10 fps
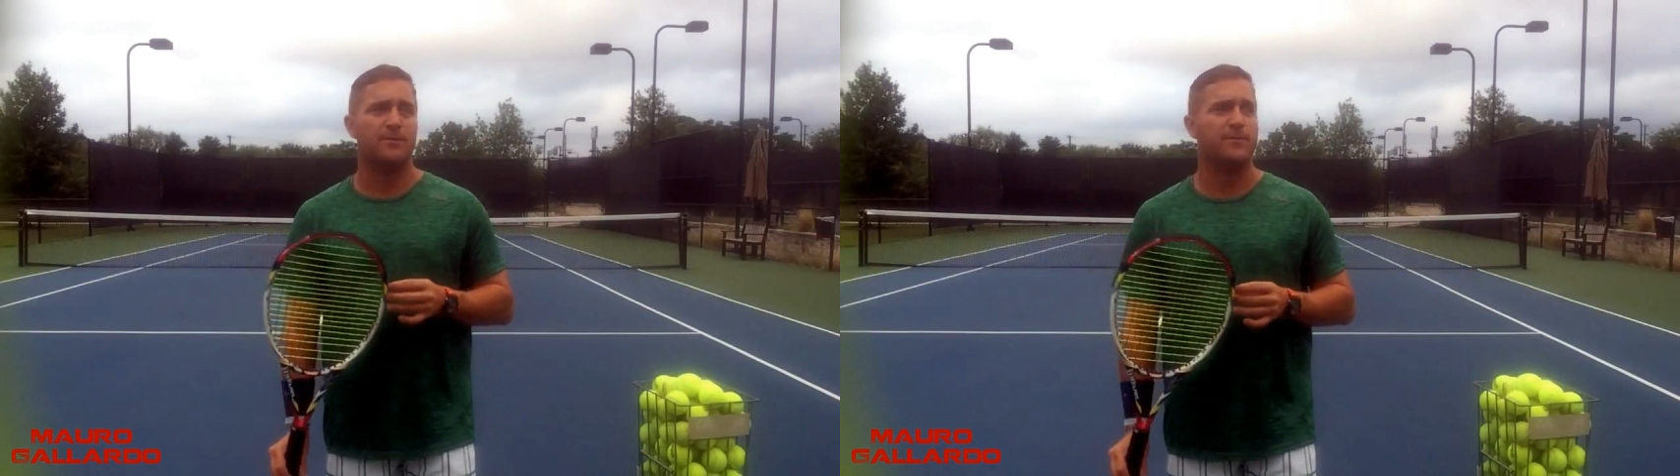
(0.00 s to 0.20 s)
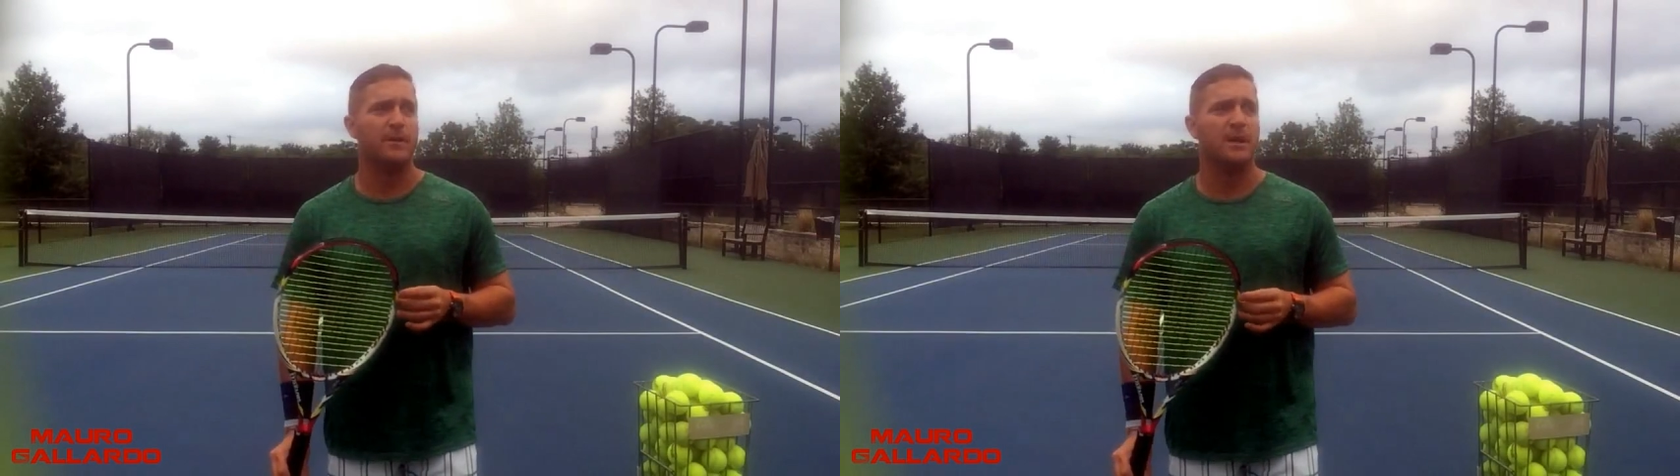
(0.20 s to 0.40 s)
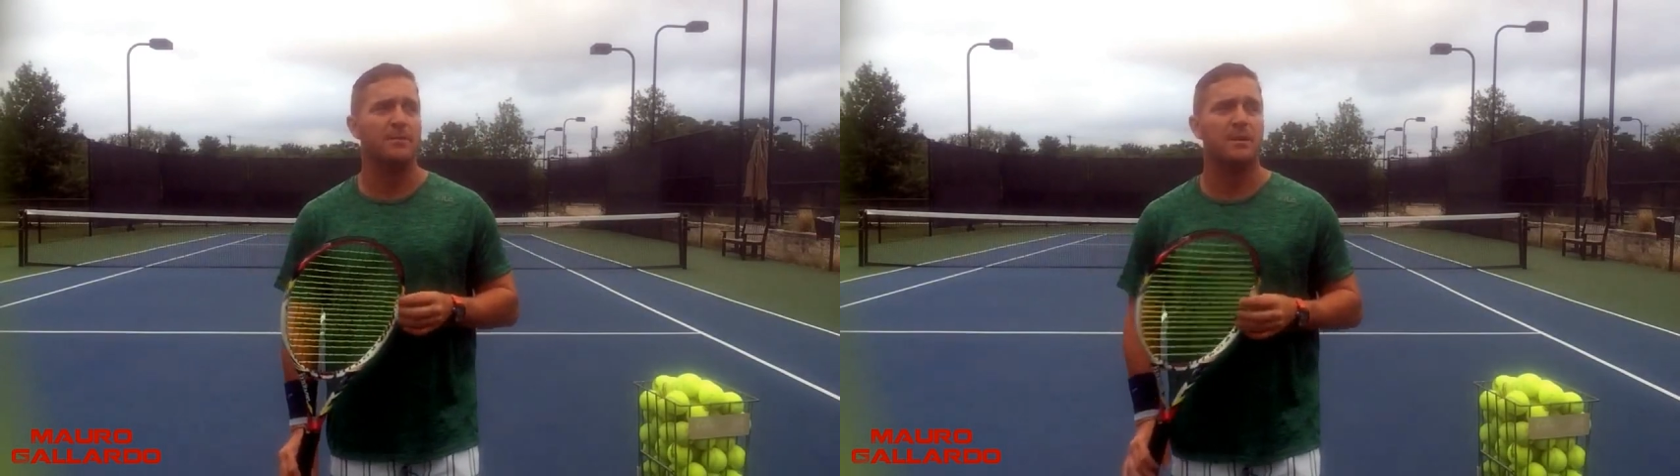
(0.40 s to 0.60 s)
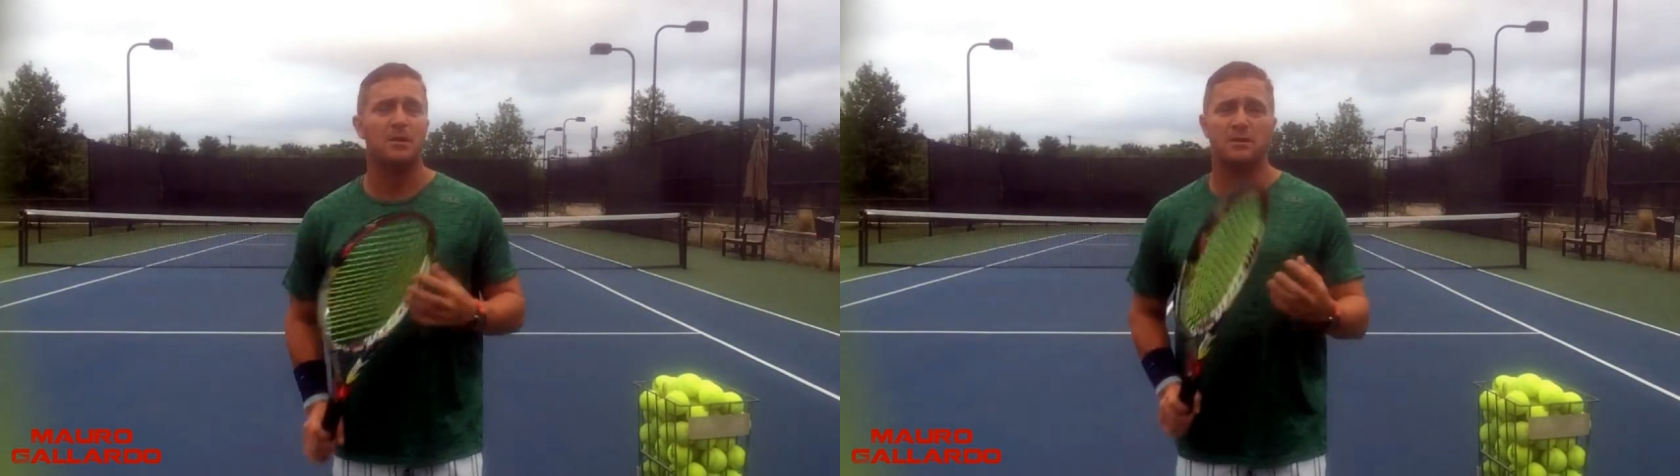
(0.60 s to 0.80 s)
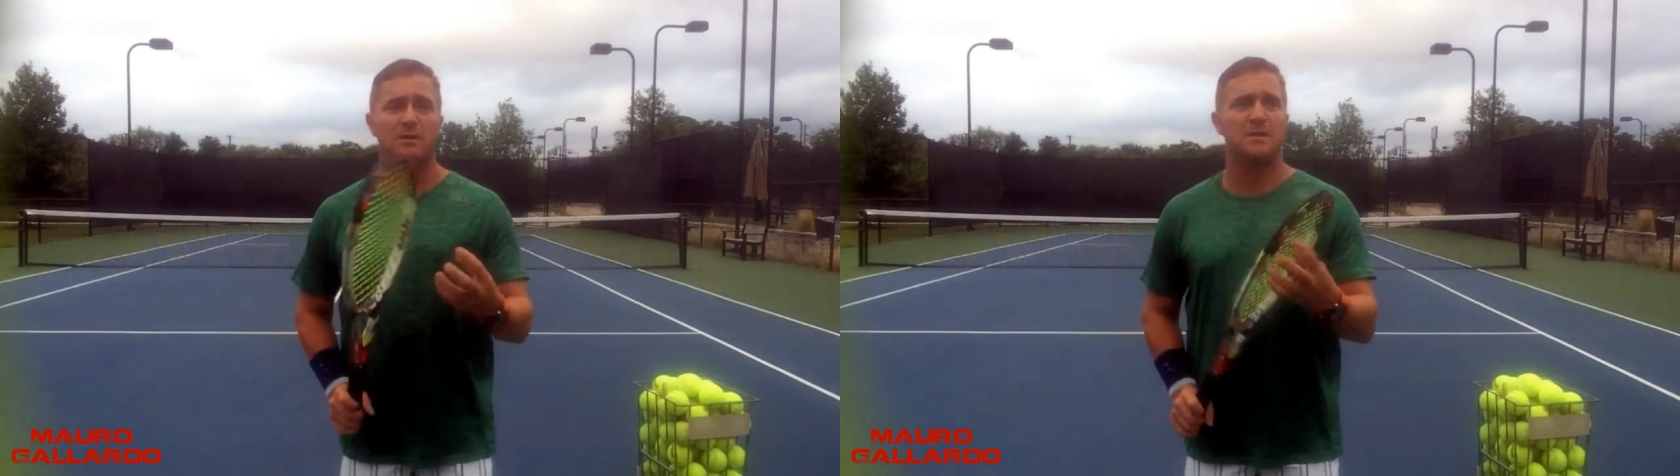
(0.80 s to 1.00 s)
frame and
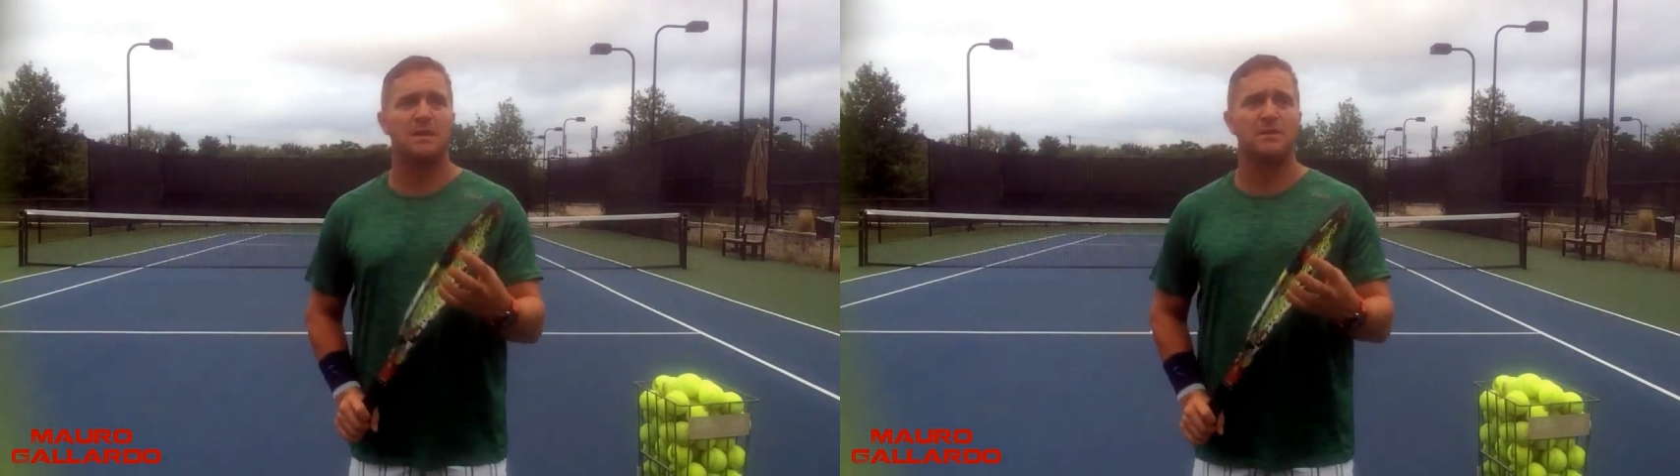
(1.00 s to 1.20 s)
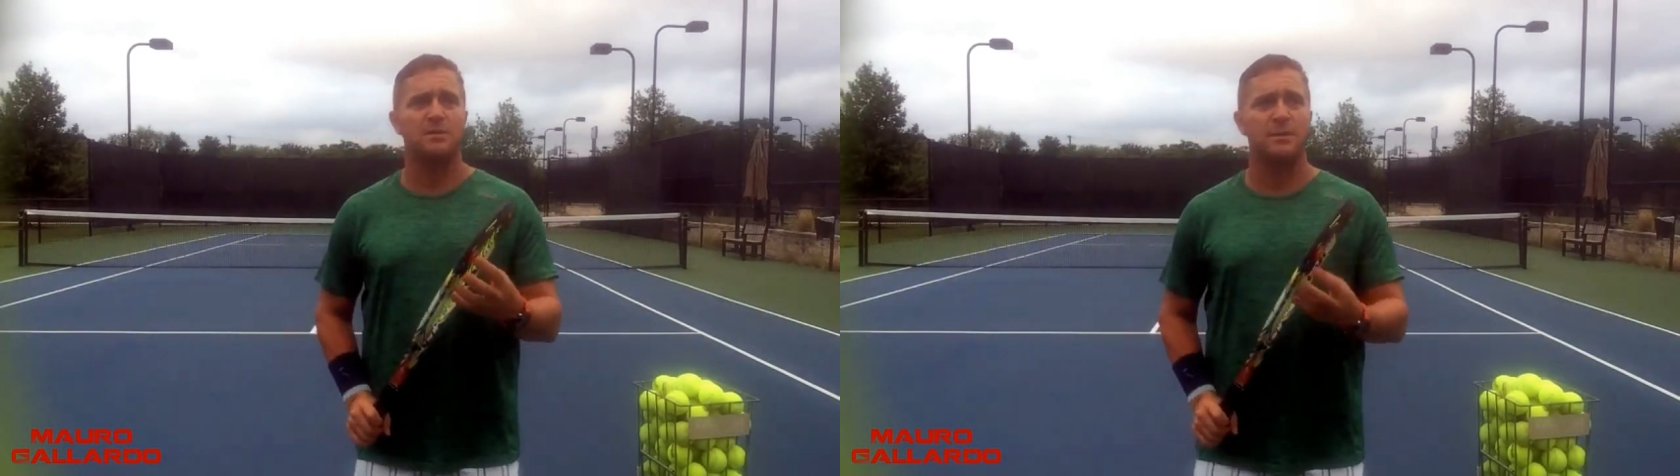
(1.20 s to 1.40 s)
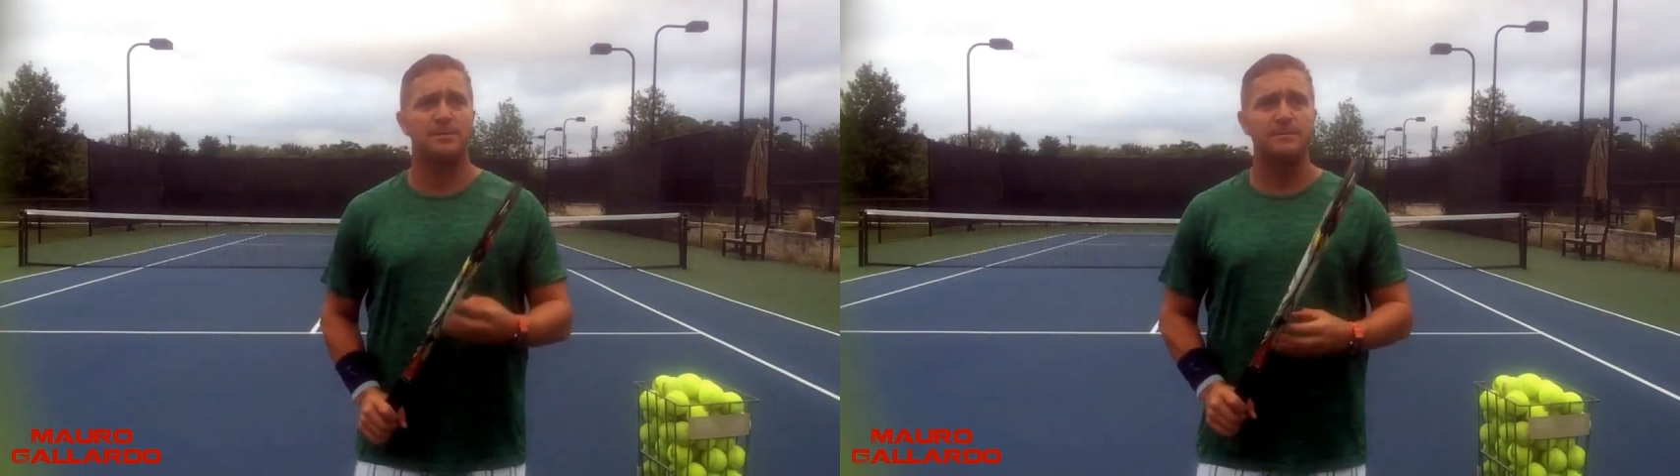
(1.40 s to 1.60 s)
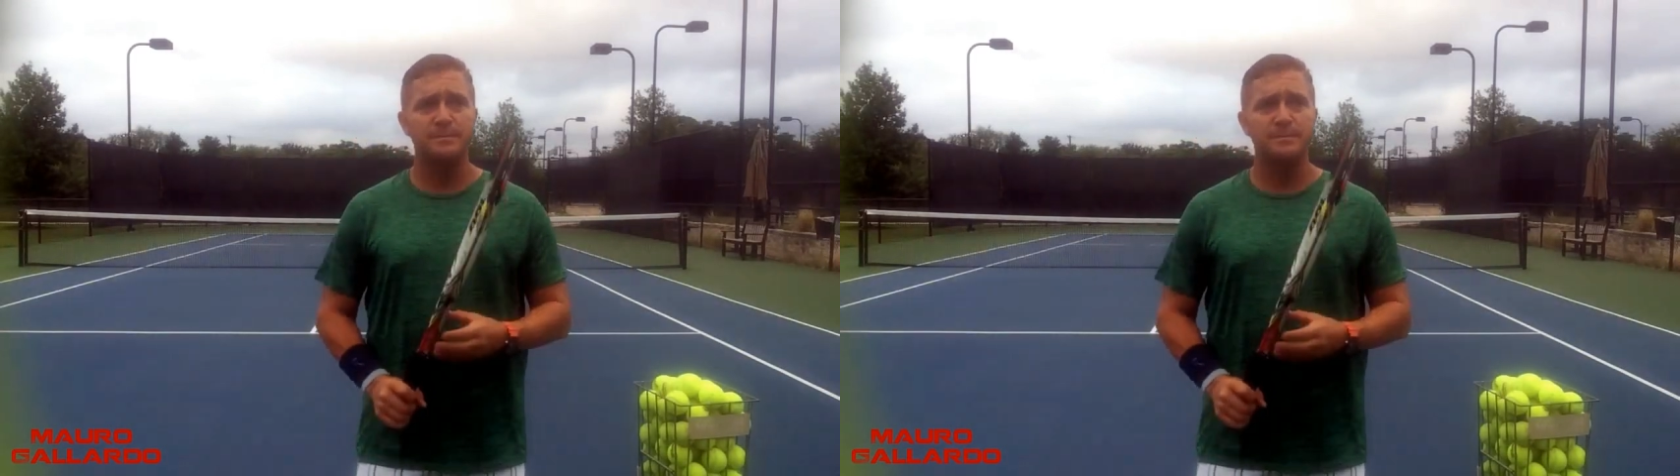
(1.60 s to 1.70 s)
not center it.